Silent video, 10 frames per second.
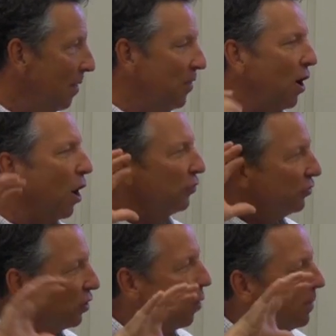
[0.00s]
There are
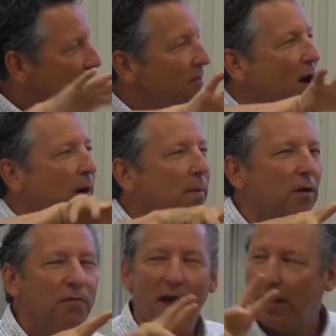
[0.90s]
so many
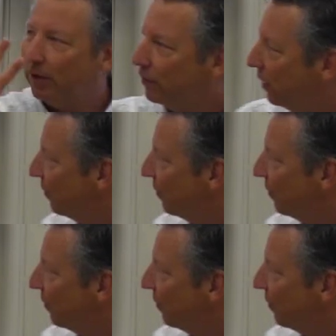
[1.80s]
environmental factors that